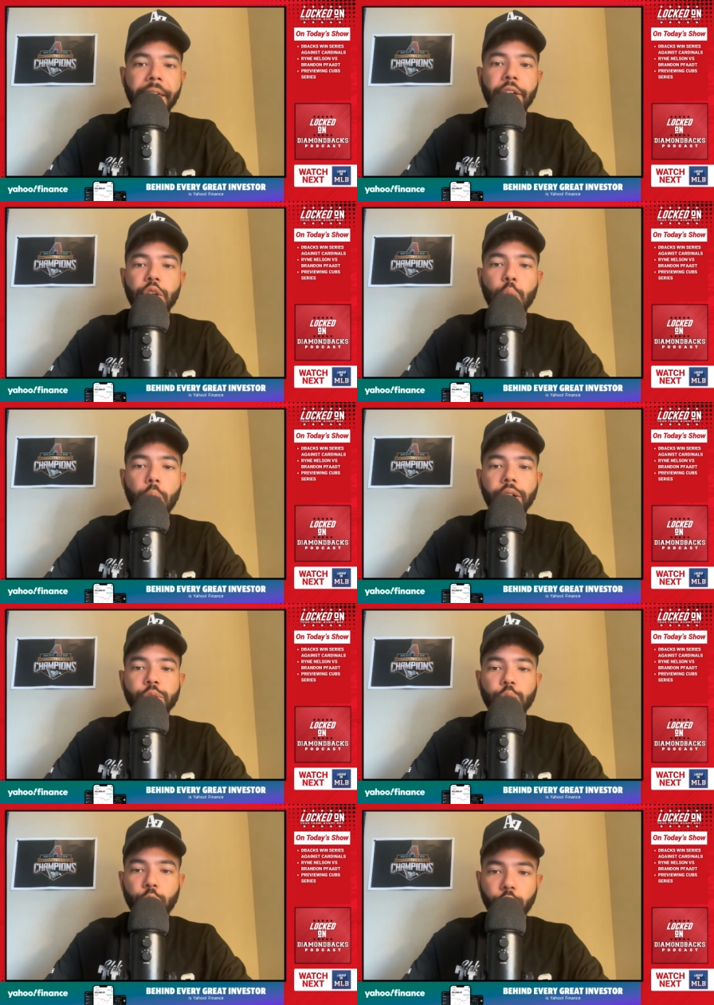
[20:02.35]
You want
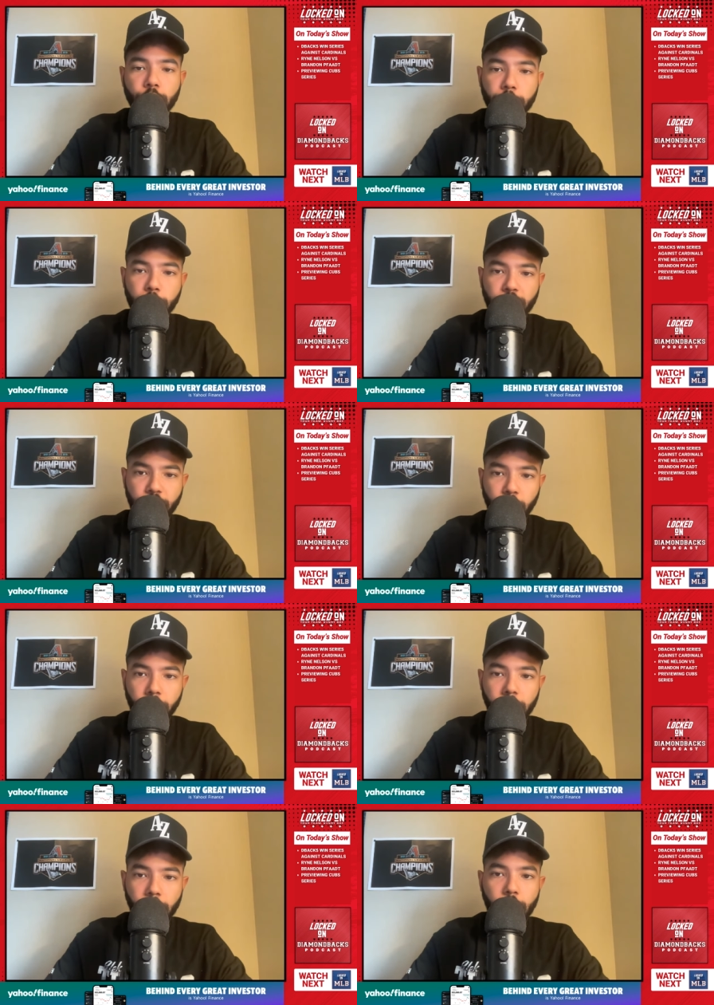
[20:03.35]
to grow your
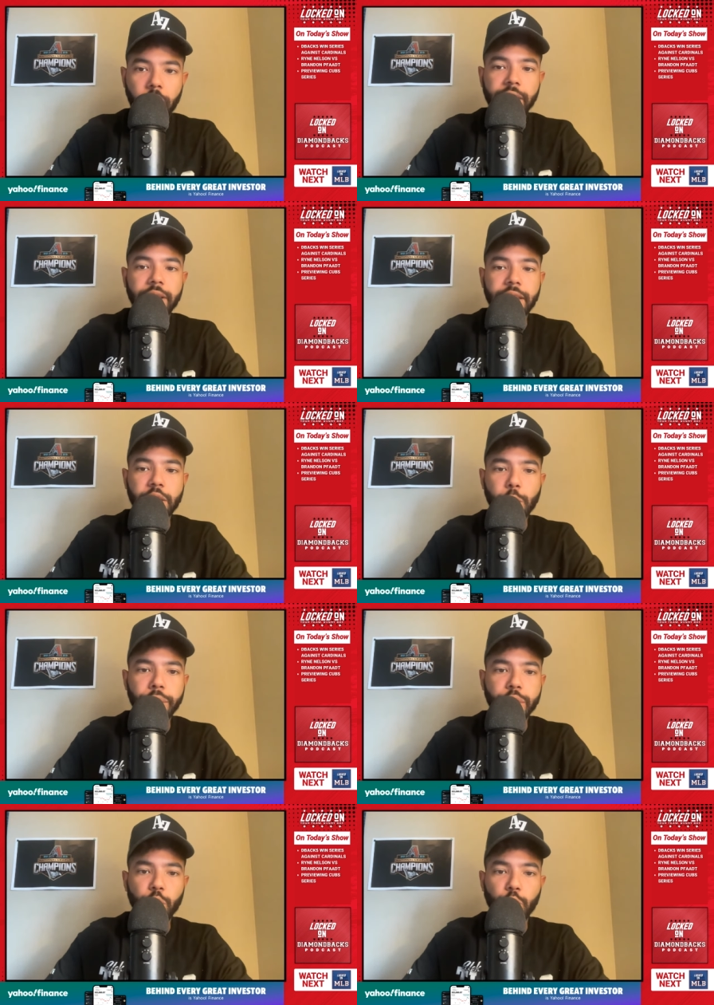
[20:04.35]
portfolio to deal
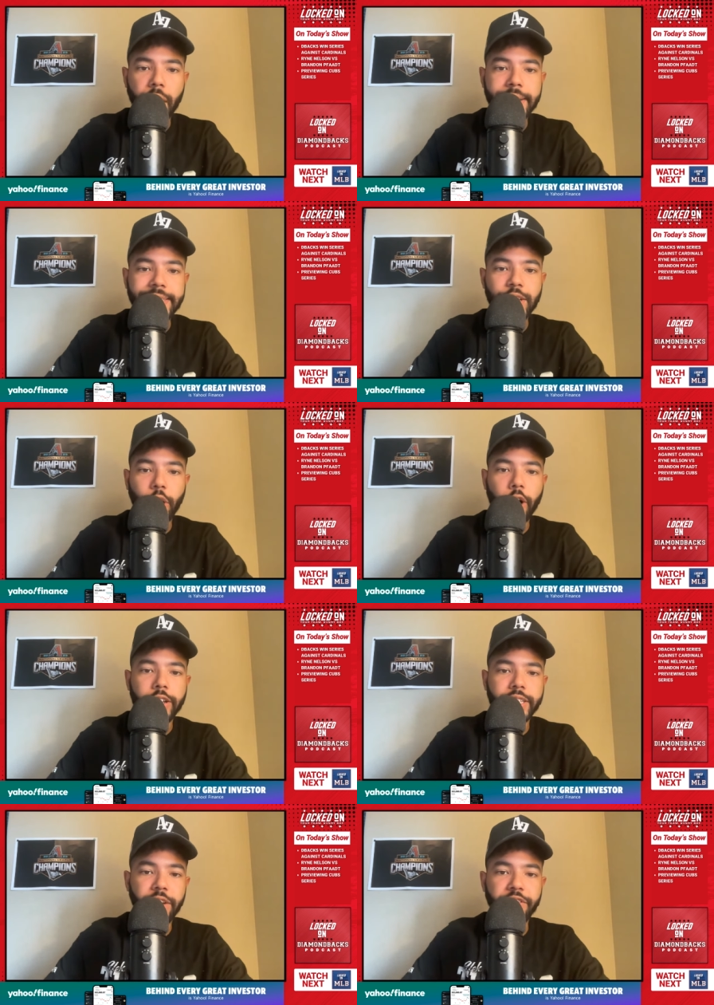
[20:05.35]
with the rising
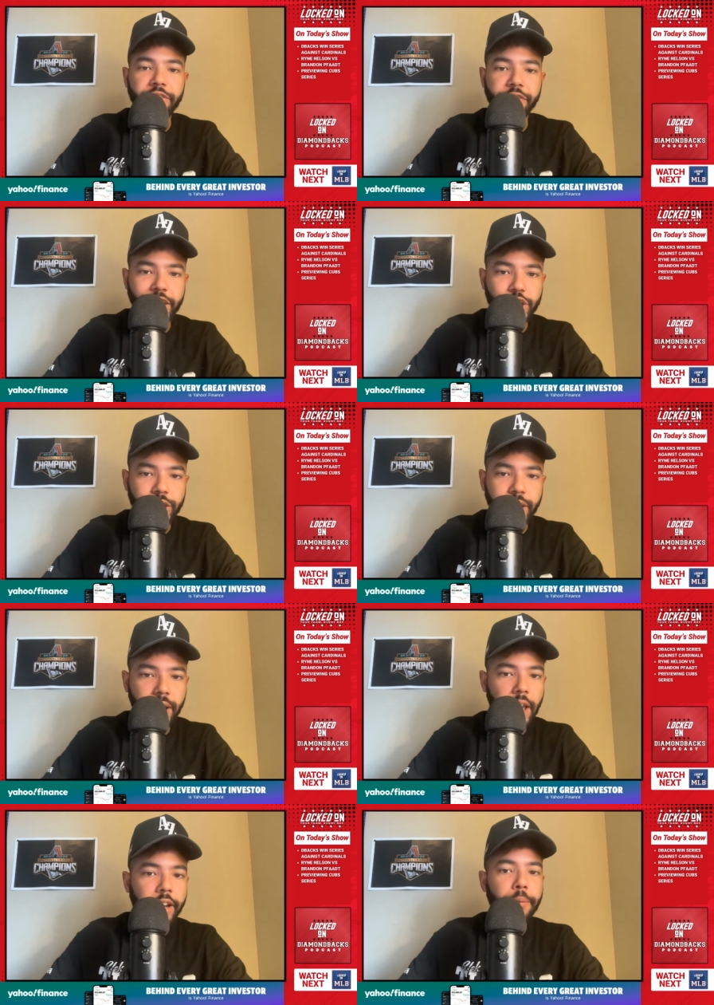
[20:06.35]
costs of inflation,
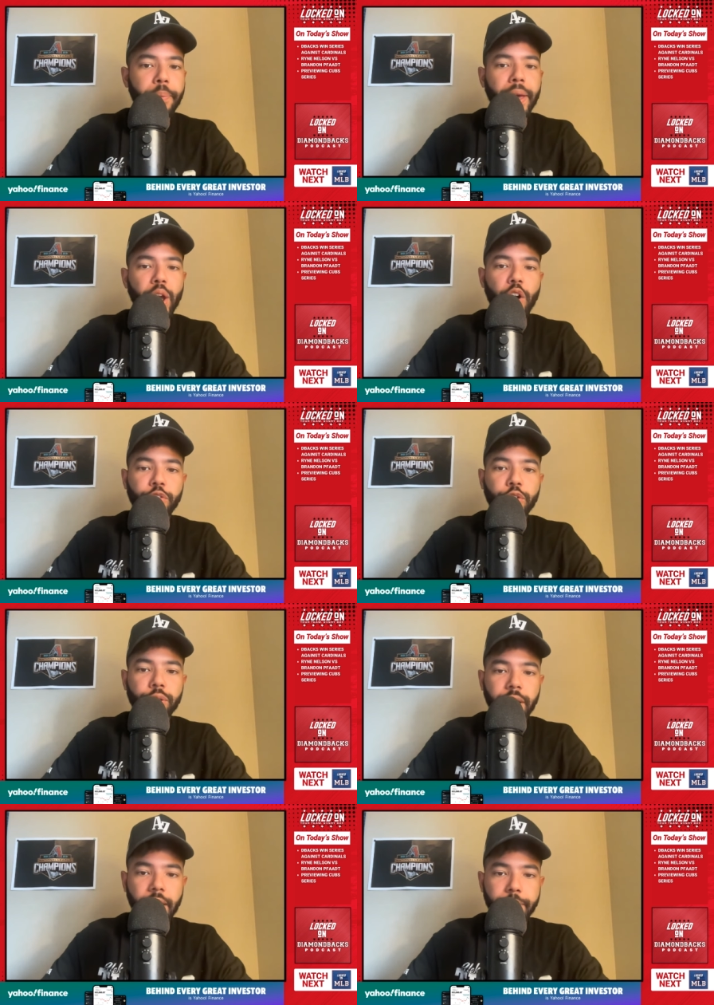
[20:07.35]
to pay off your
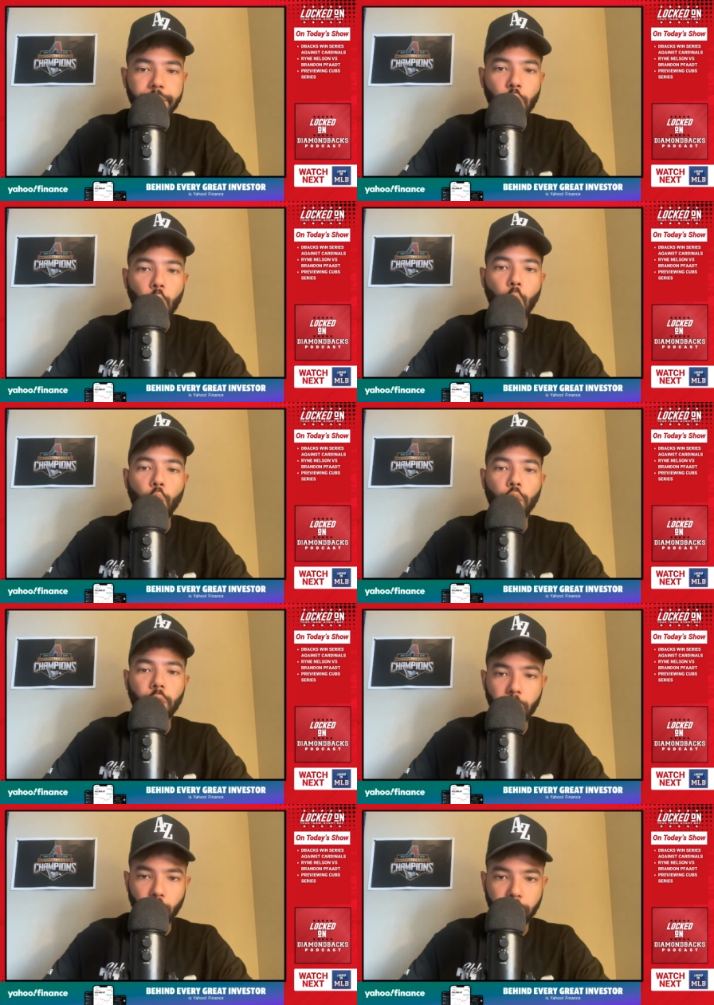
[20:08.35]
debt or
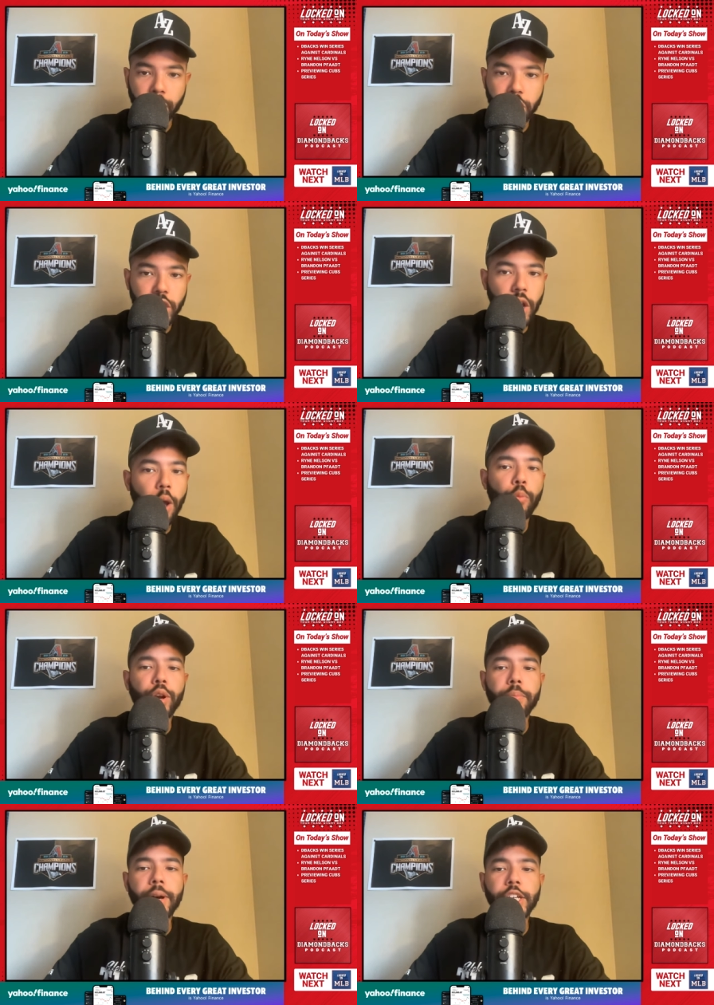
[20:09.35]
your mortgage,
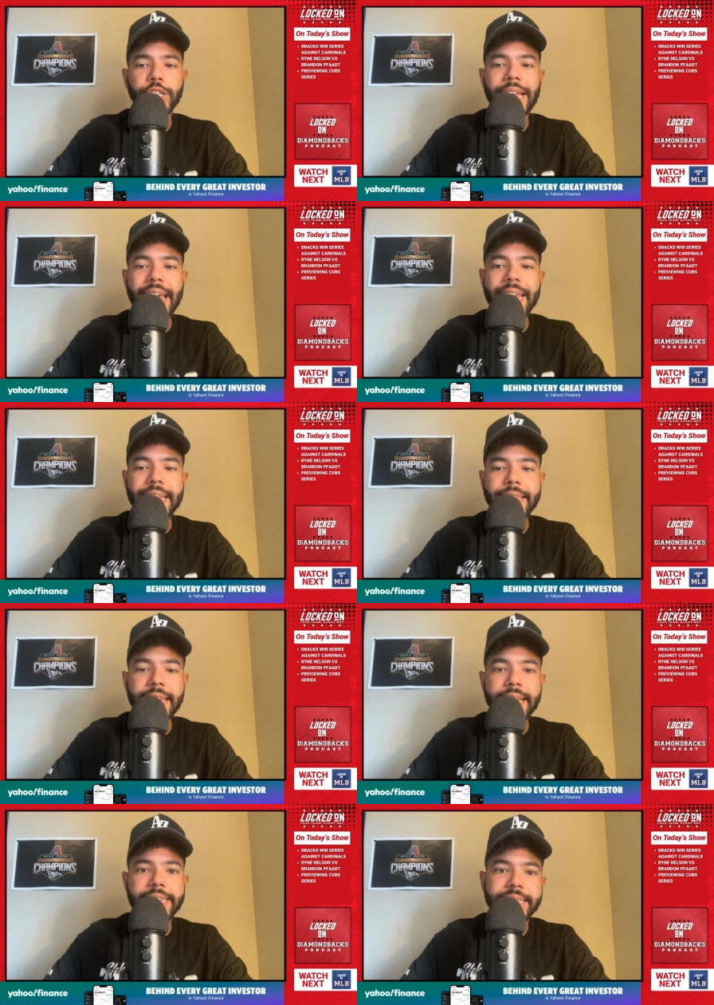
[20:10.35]
pretty much
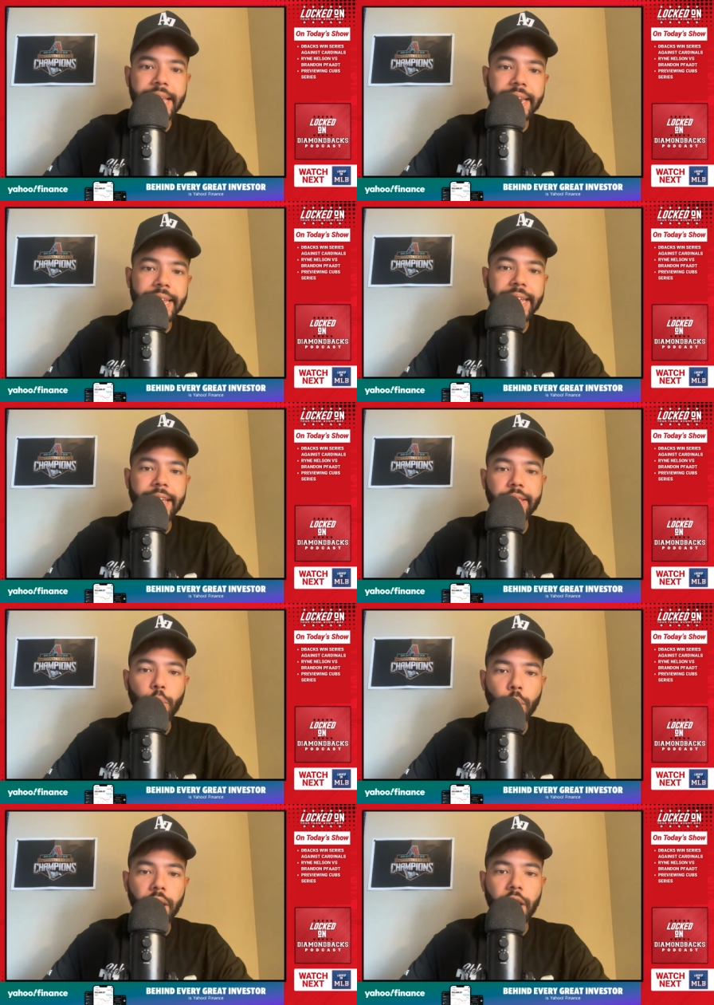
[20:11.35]
anything standing in the
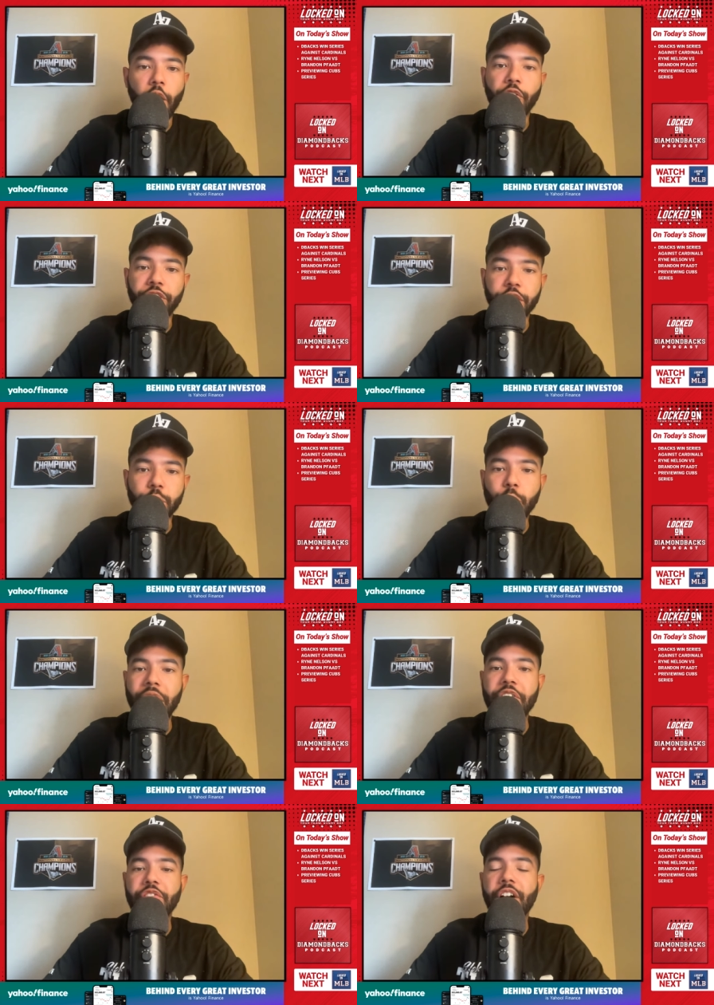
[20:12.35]
way of you
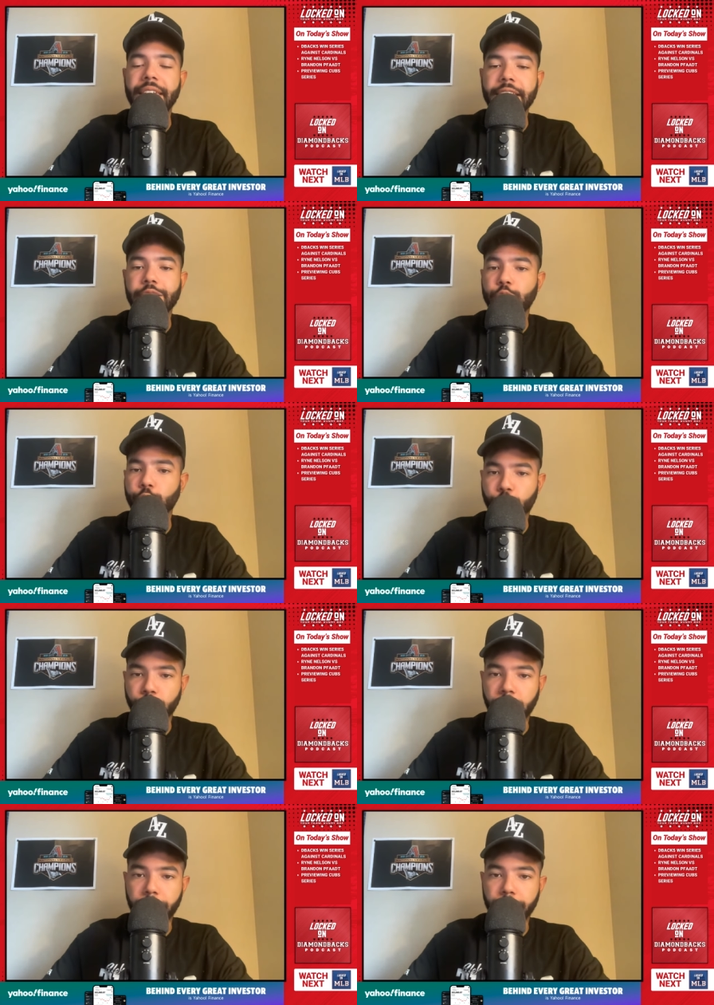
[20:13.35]
and financial
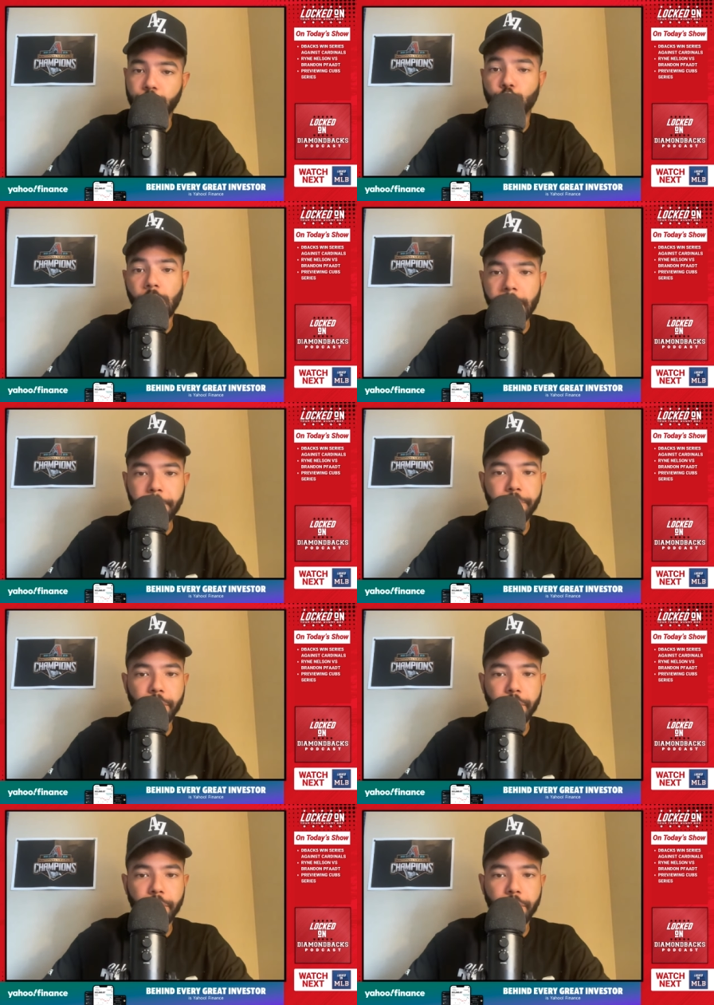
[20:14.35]
freedom, right?